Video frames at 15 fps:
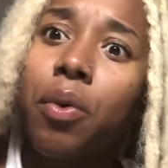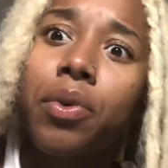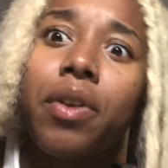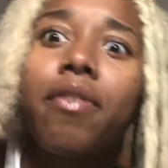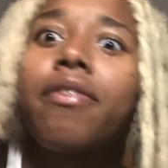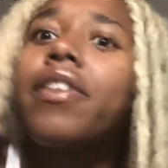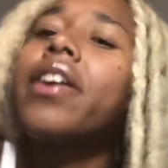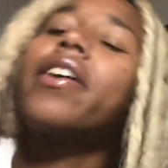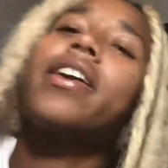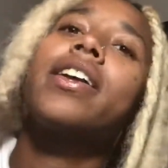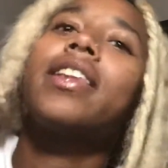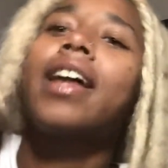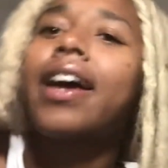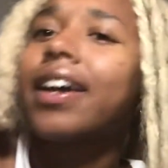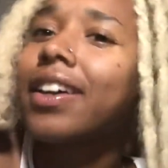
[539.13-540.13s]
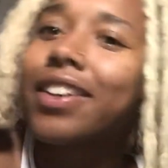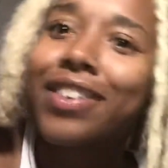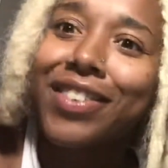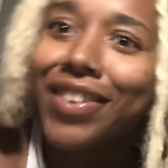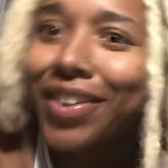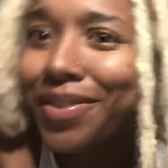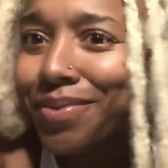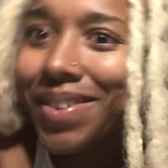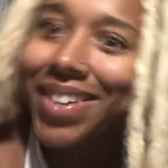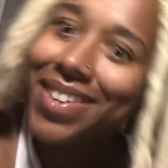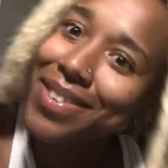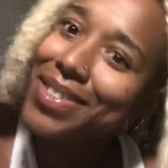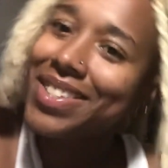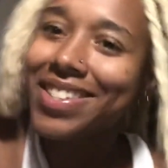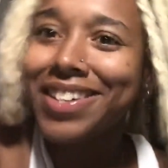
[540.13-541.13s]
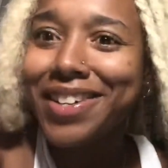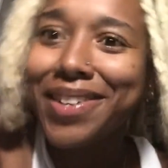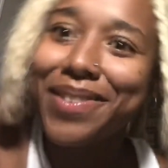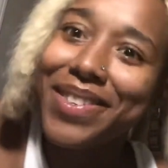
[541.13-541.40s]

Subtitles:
they're very like, oh, what's up?